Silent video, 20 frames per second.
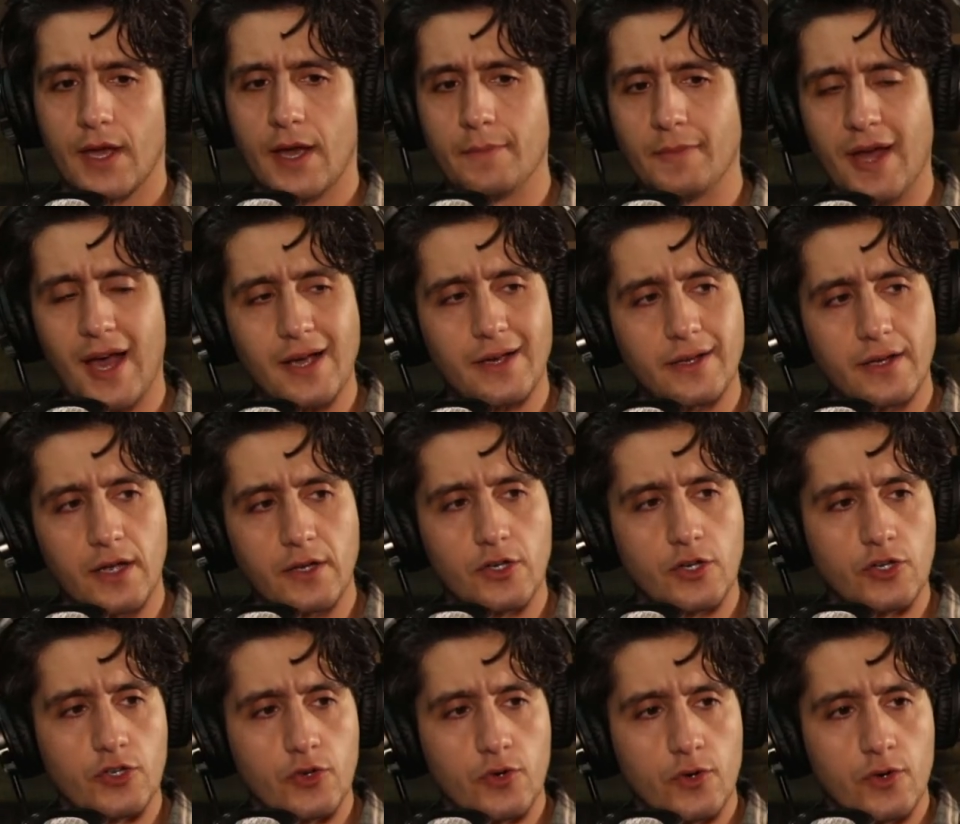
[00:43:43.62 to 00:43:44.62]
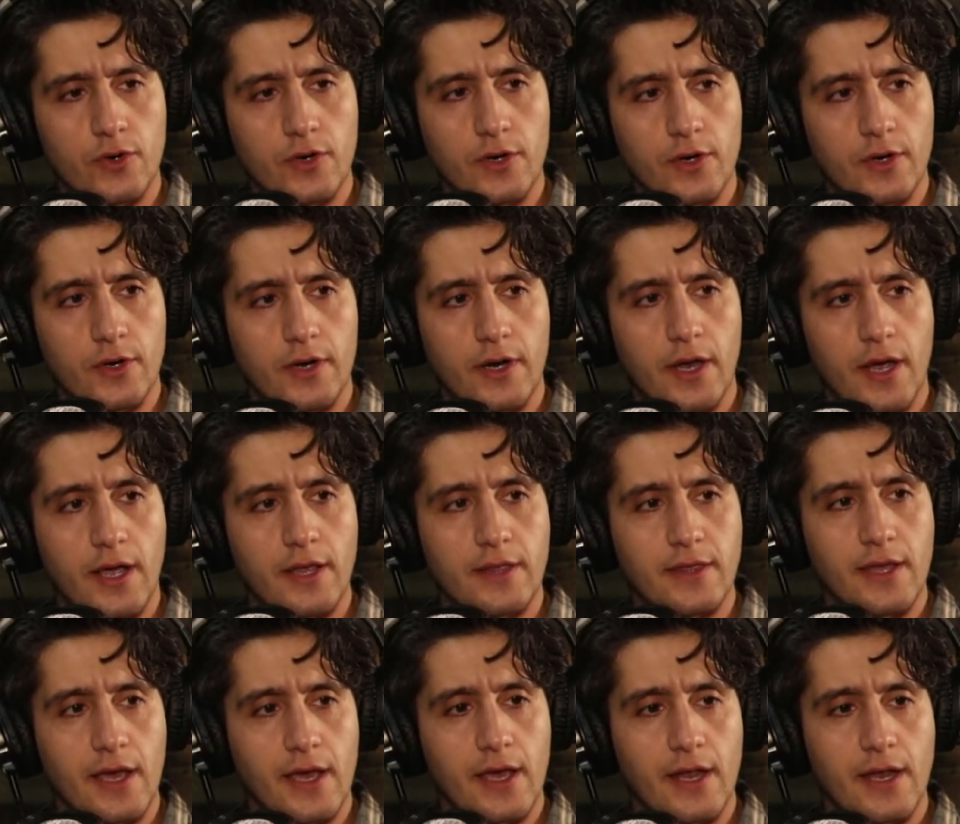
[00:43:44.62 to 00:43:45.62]
I'm knocking on your door,
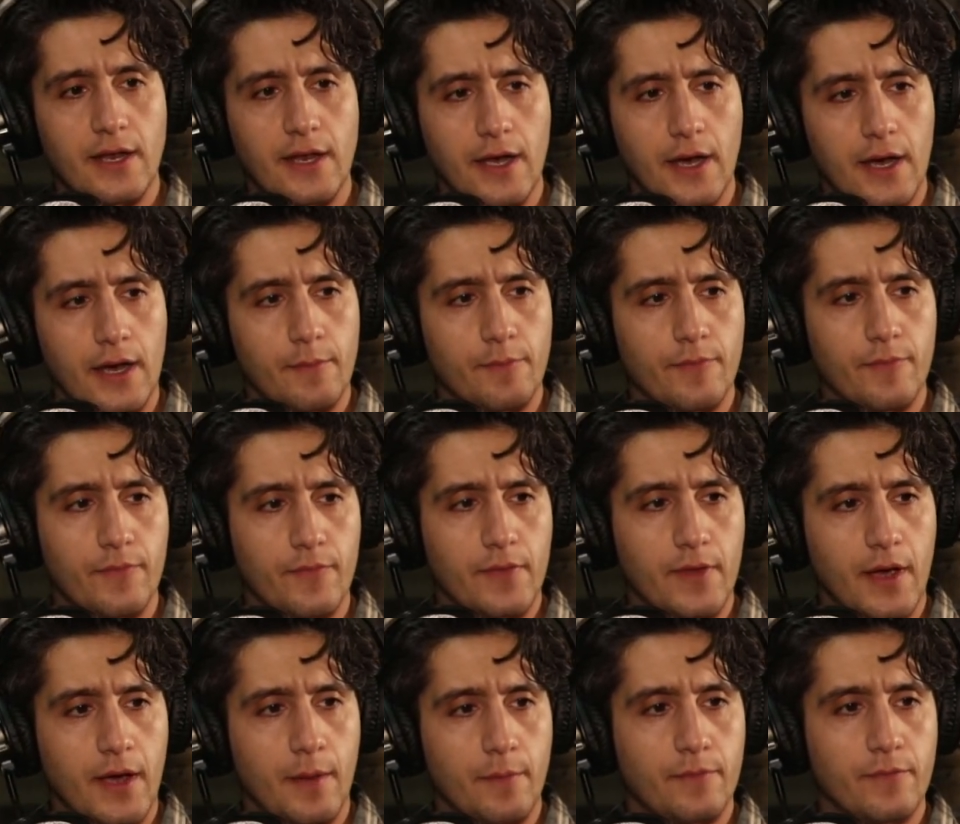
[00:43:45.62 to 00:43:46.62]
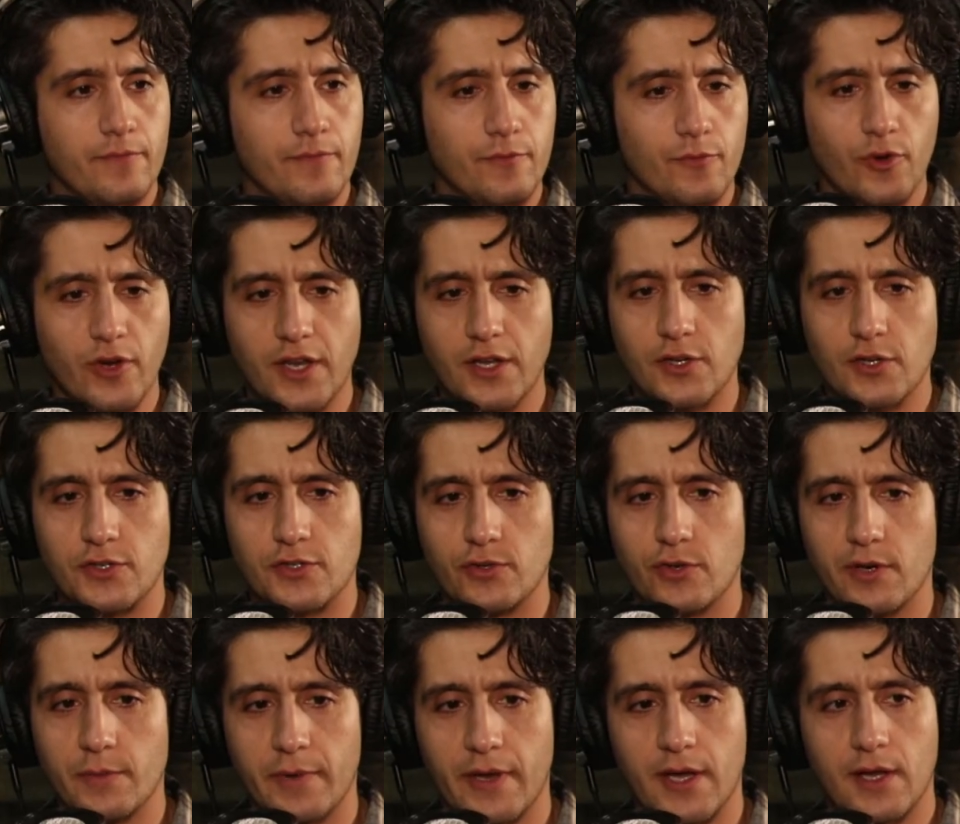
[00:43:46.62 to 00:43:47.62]
and then I'm ringing your
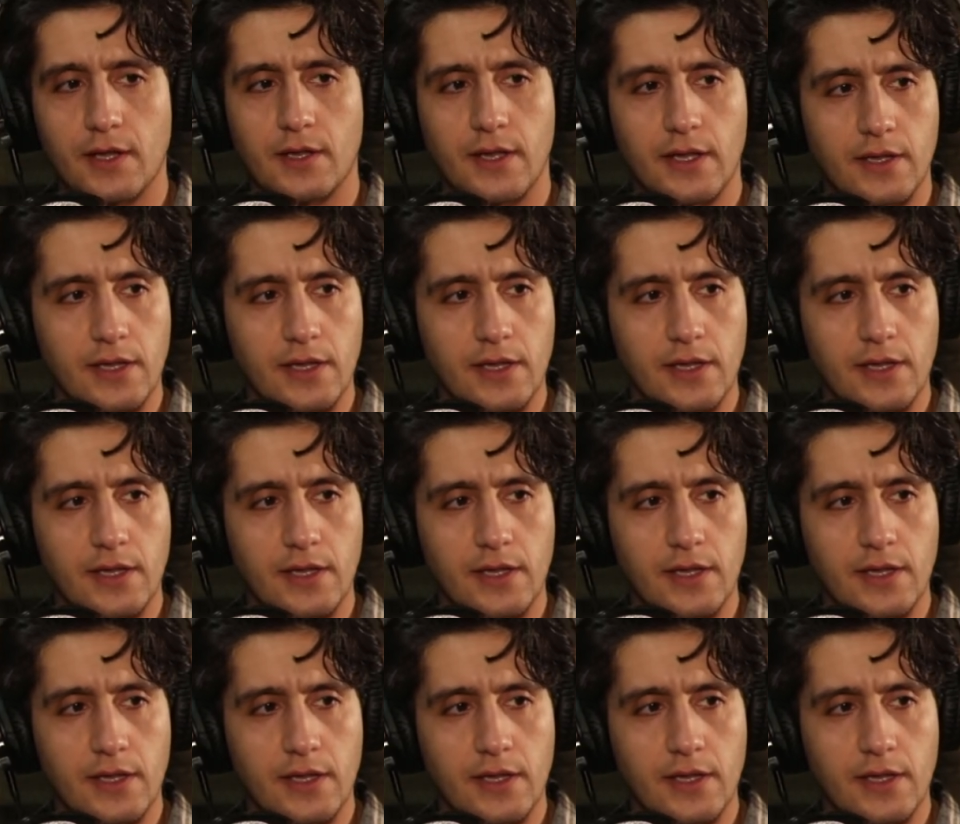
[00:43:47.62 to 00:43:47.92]
doorbell,